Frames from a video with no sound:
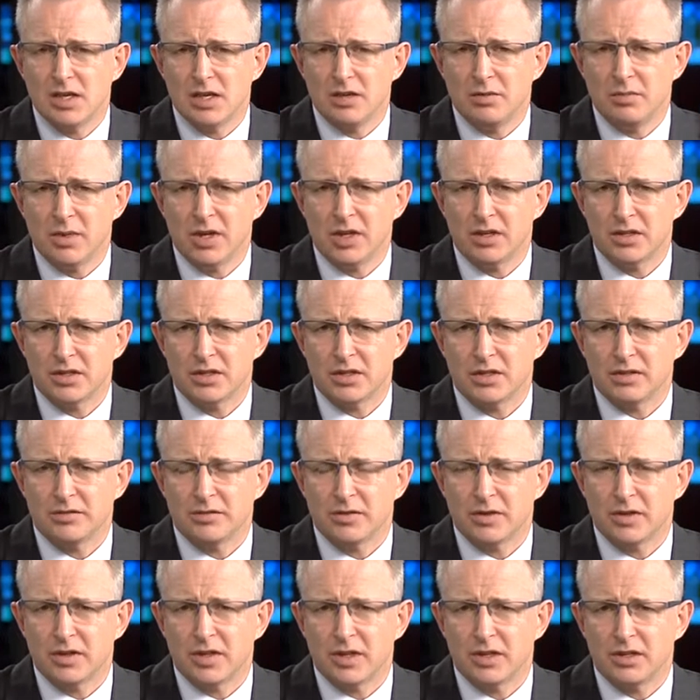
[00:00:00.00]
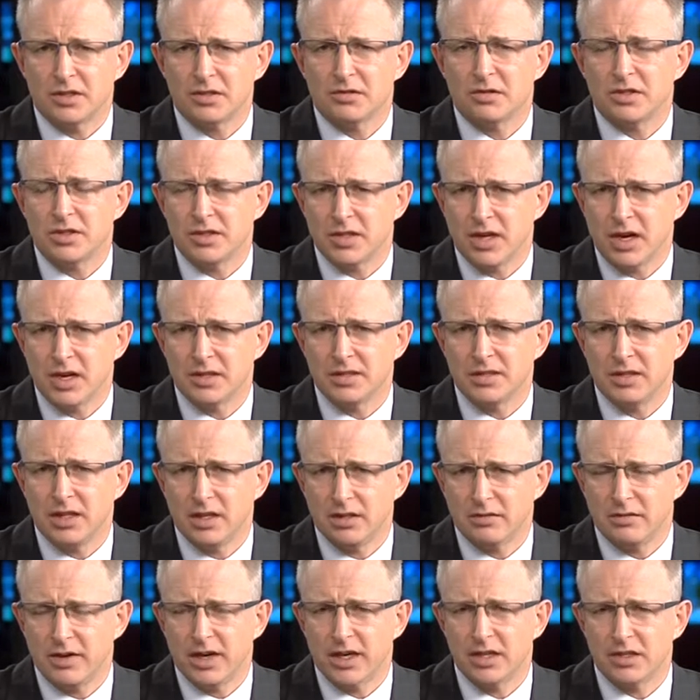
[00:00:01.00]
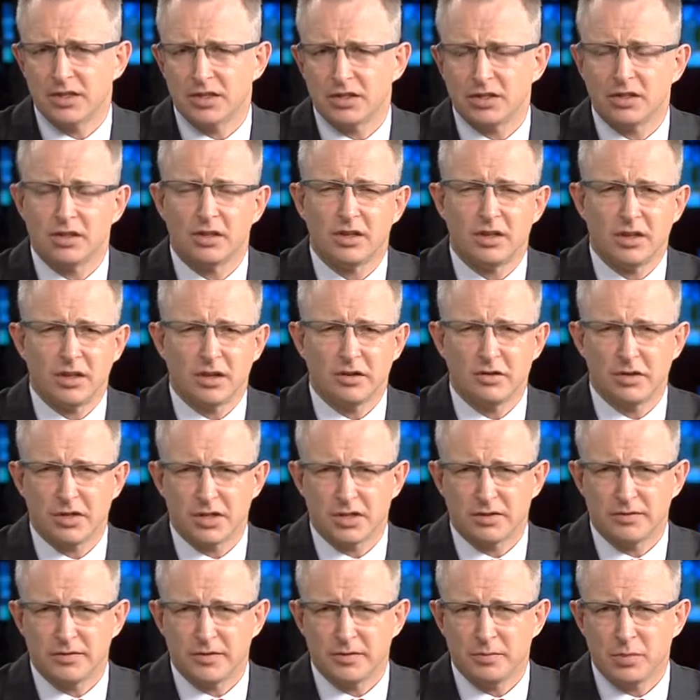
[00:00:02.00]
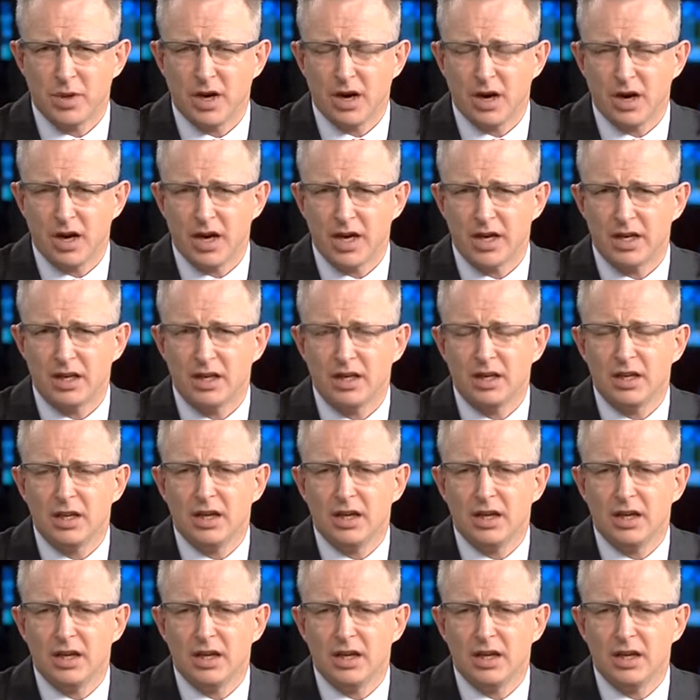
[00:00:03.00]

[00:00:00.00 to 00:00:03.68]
Minister for Industry, Science and Innovation, Christopher Pyne,